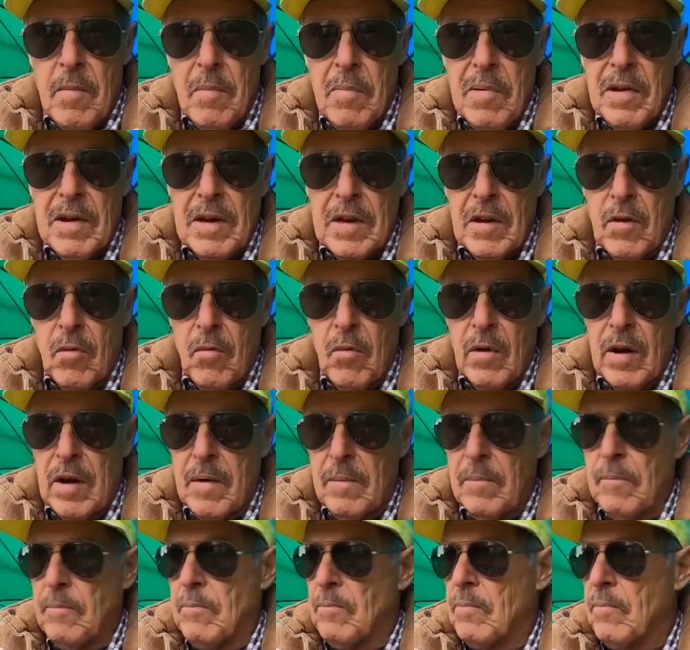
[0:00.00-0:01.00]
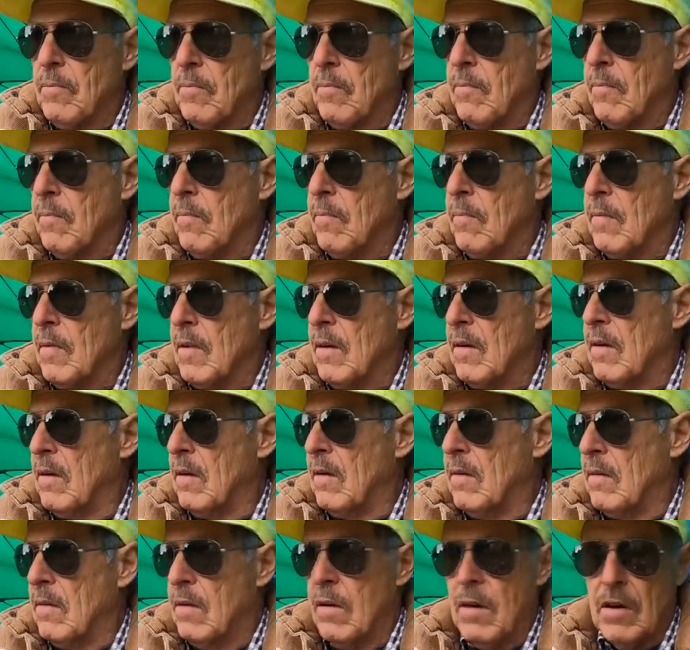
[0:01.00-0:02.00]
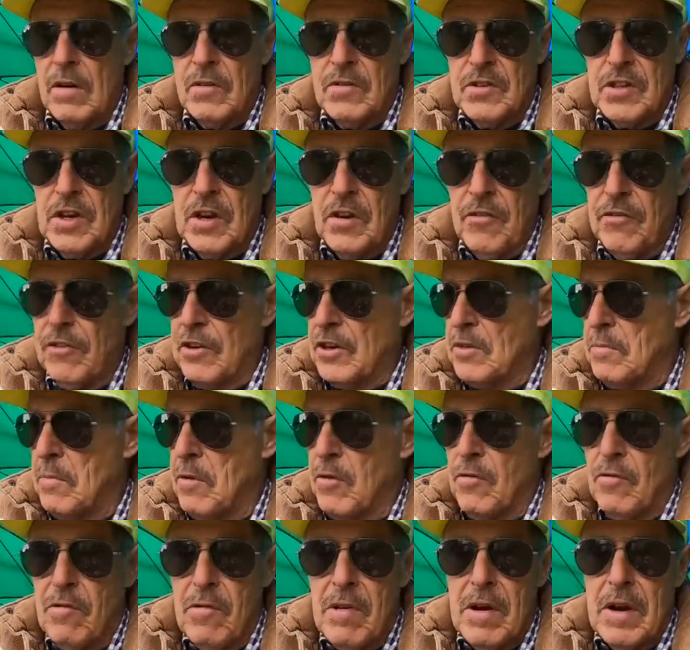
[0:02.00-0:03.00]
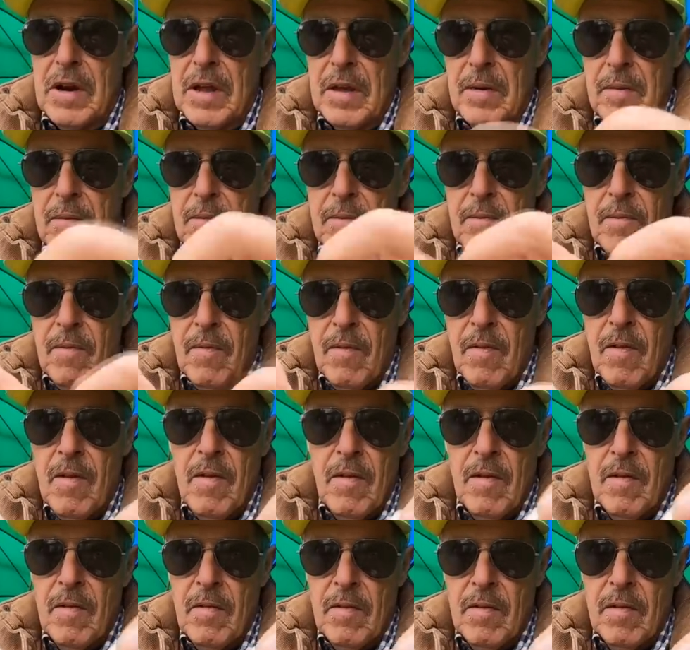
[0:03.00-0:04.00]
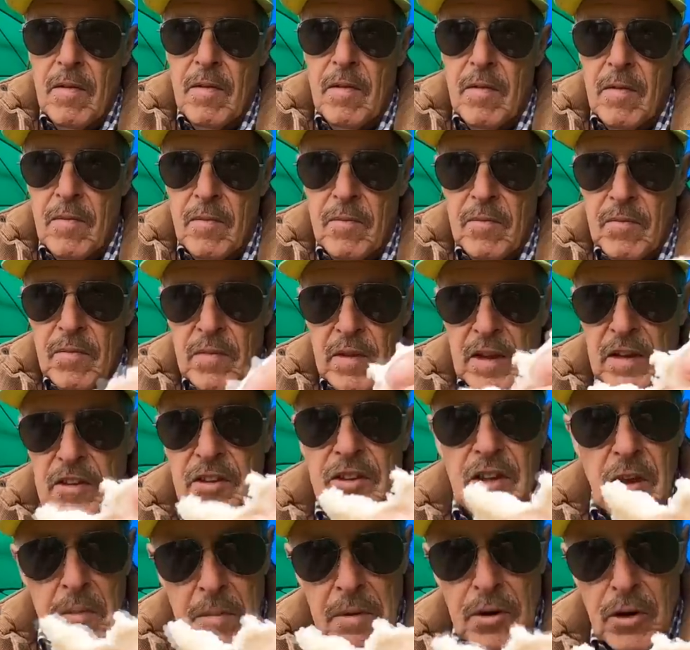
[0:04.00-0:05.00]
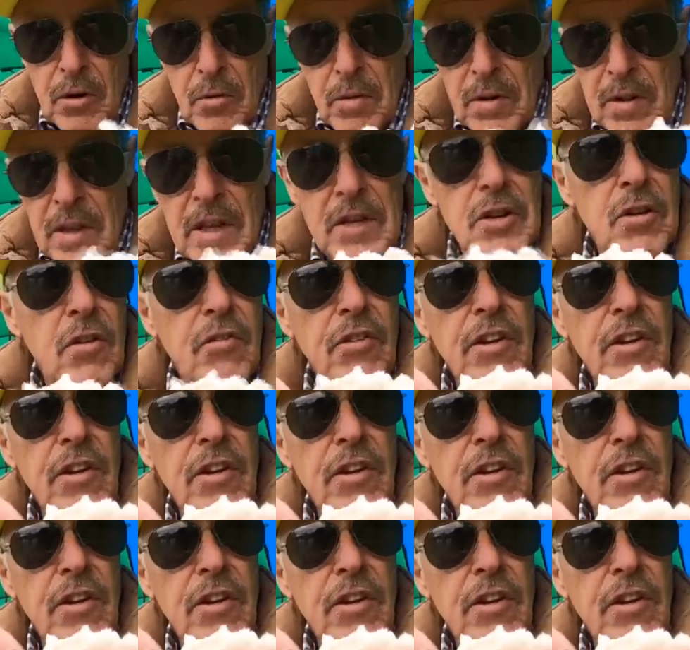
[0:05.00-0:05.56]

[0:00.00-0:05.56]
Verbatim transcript: break it all up. Oh, I've seen a fish move already. He's seen me doing this, I